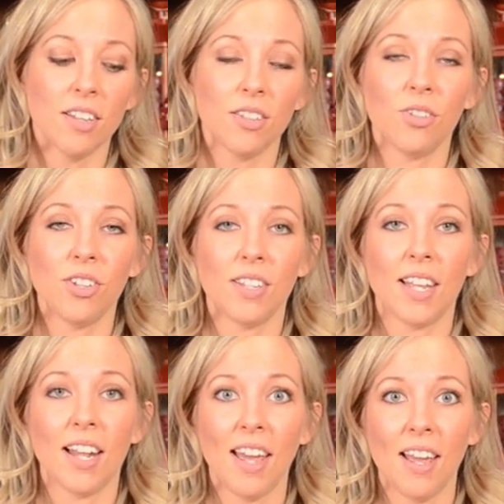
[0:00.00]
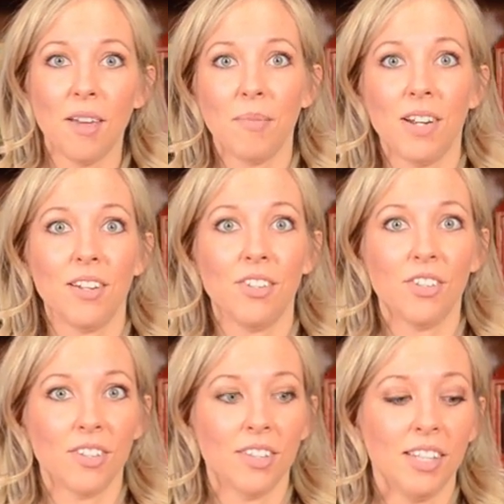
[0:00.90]
So she said, hey Mary,
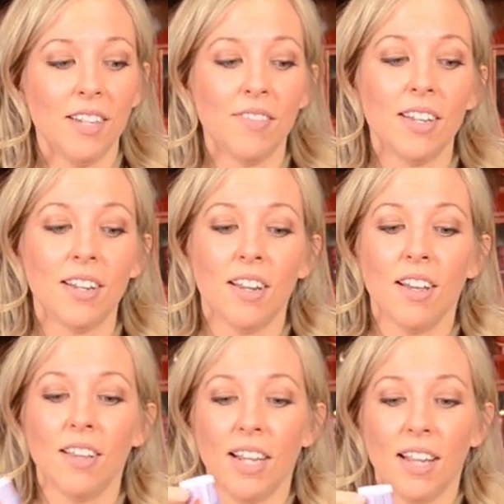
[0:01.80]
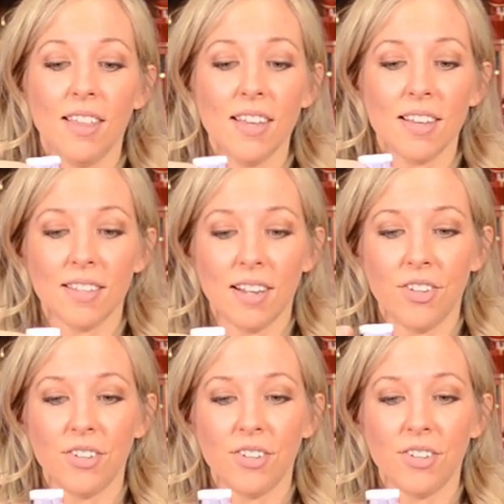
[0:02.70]
just leave it like this on your